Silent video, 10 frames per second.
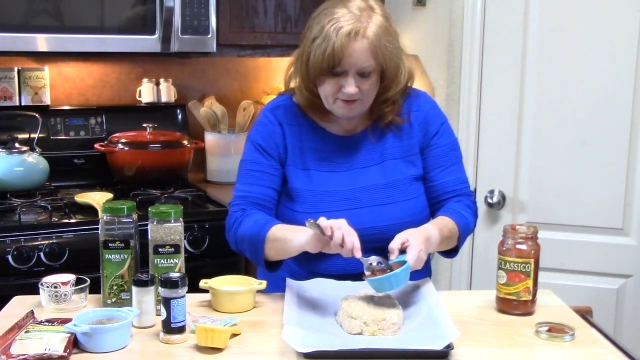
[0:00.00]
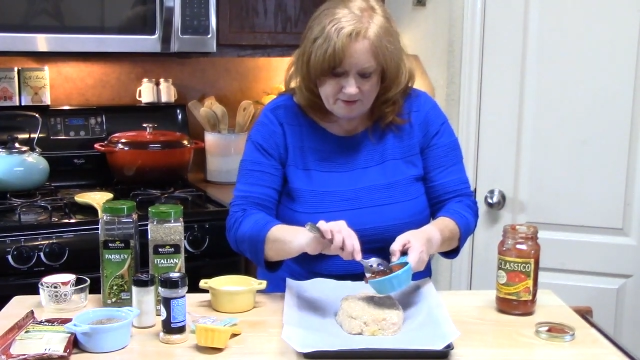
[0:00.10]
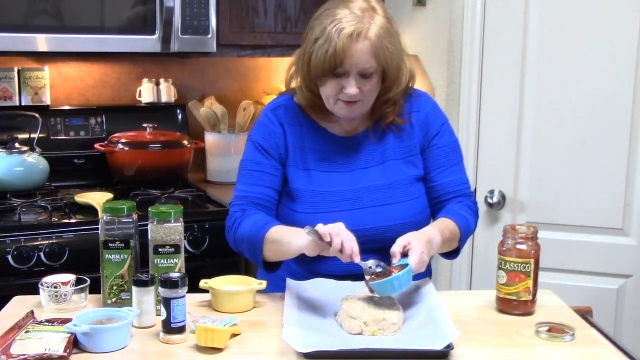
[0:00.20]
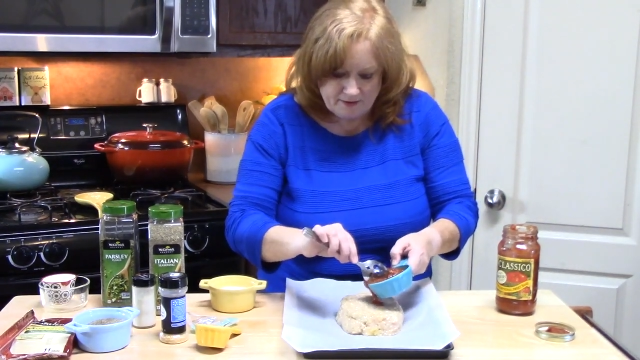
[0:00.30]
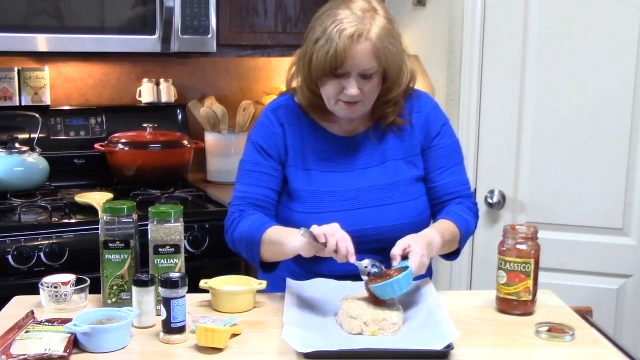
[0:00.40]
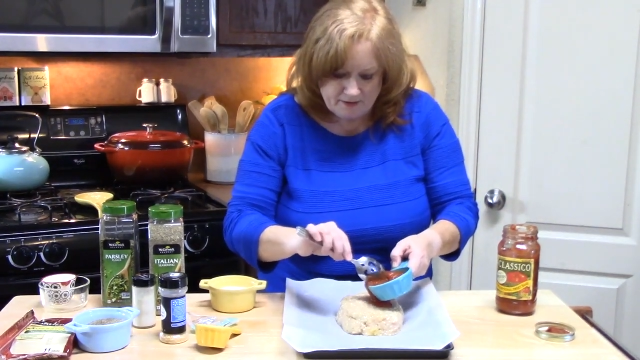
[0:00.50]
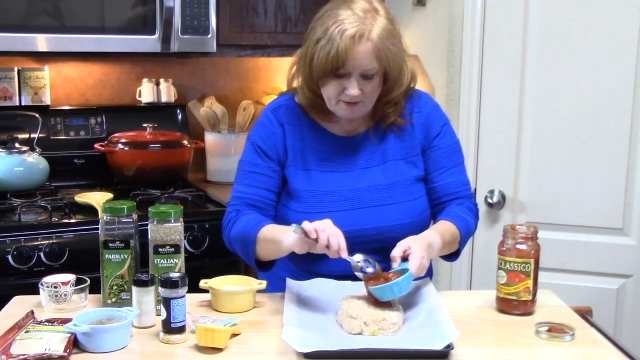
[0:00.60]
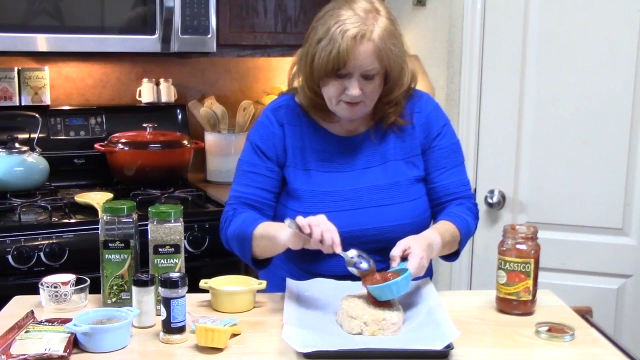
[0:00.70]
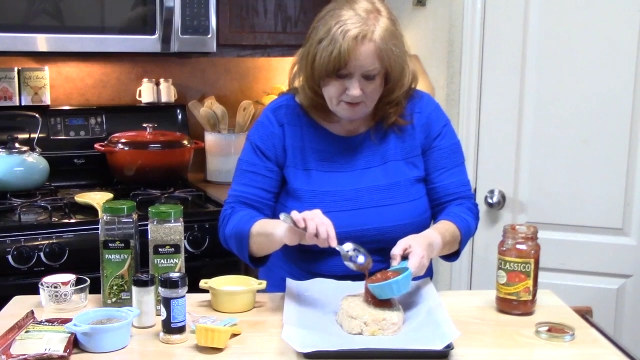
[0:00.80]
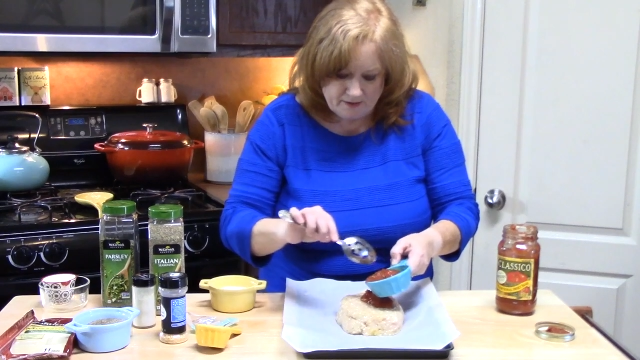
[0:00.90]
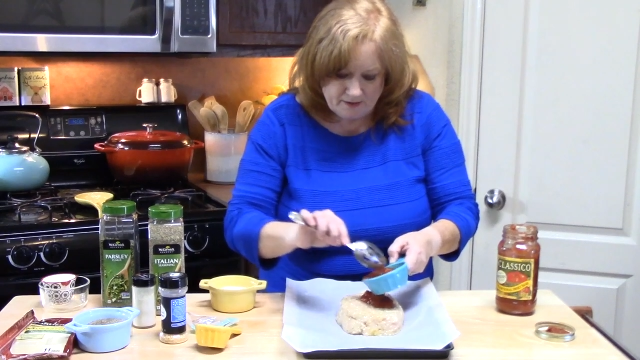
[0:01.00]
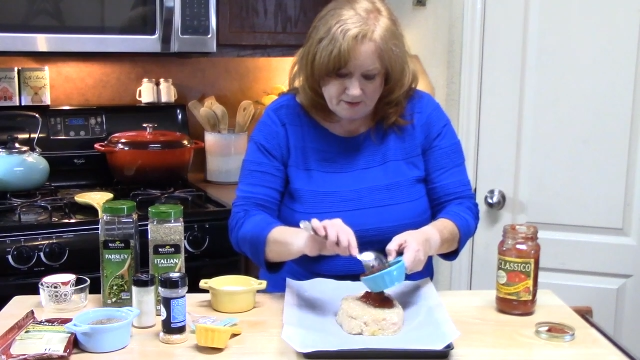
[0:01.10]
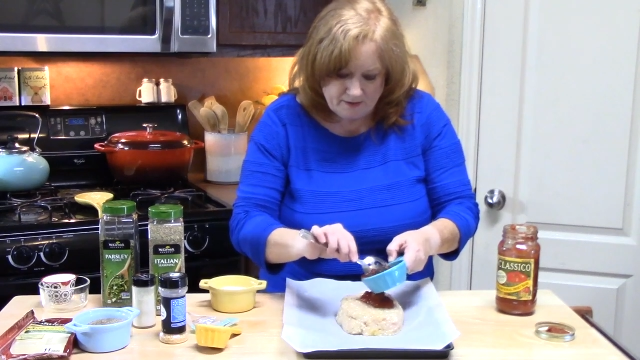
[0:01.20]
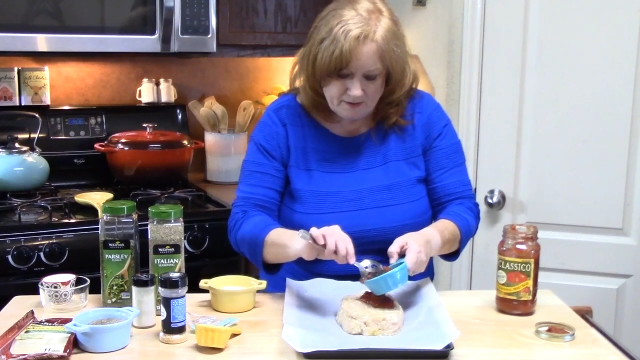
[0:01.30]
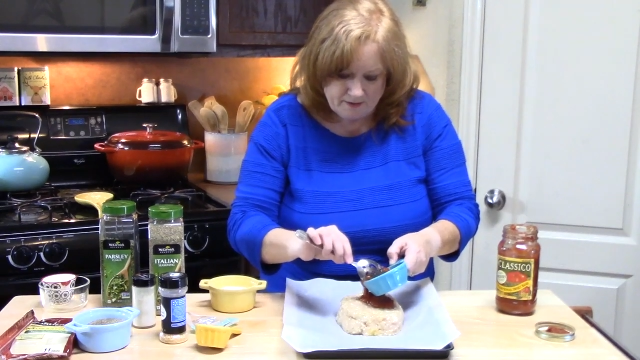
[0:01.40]

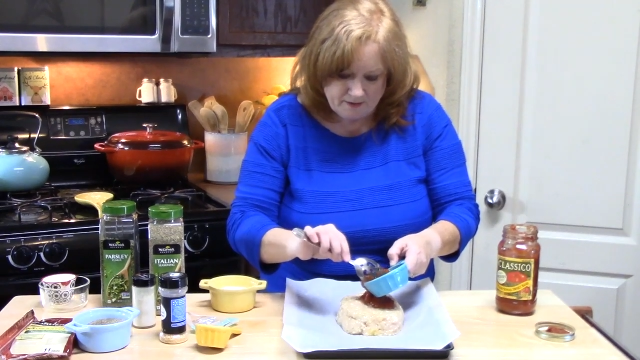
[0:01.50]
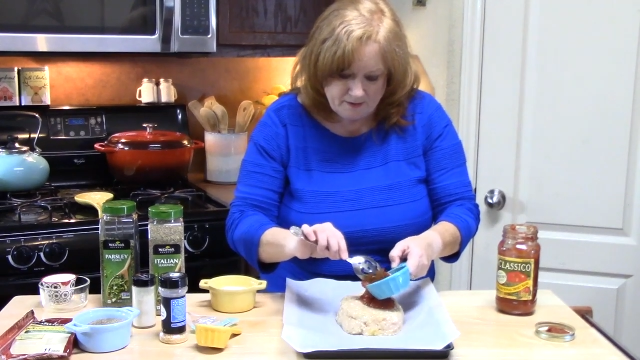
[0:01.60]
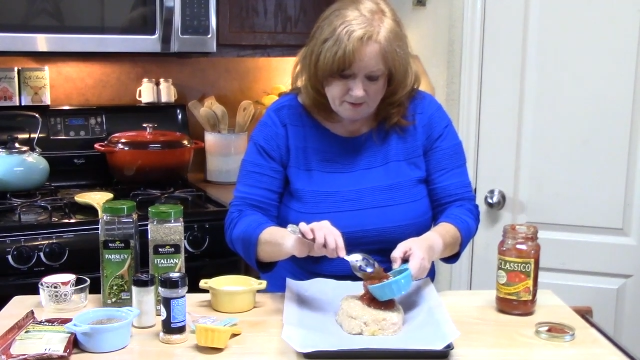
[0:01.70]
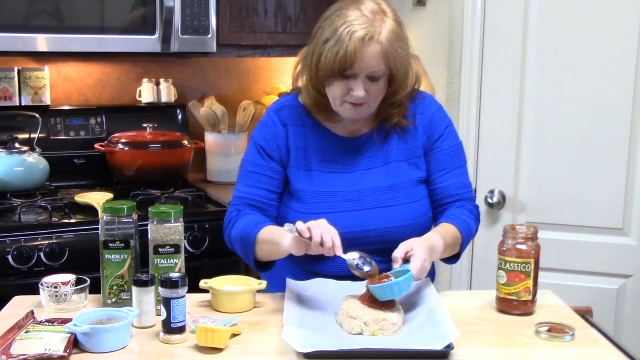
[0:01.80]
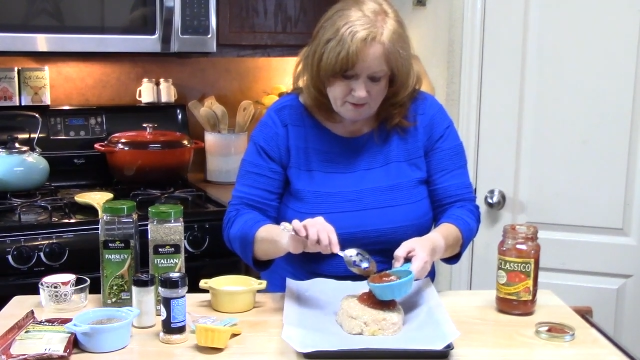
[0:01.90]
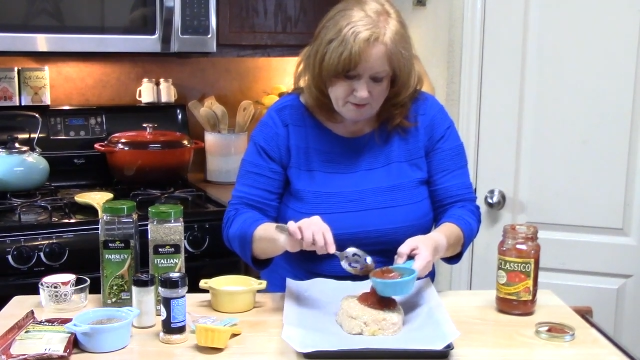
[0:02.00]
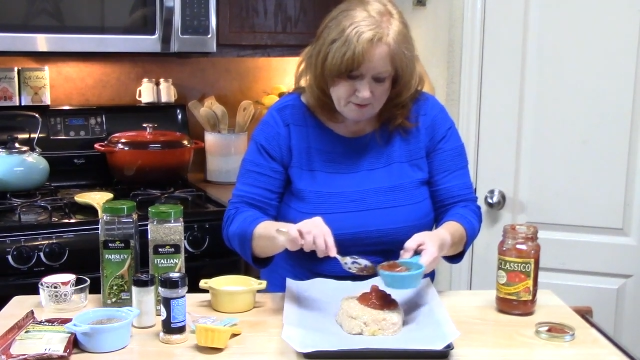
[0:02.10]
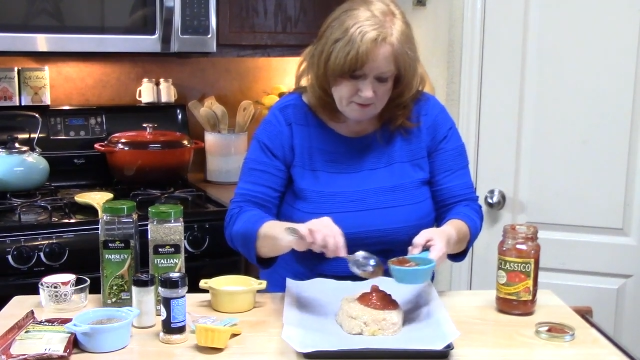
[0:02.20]
(silence)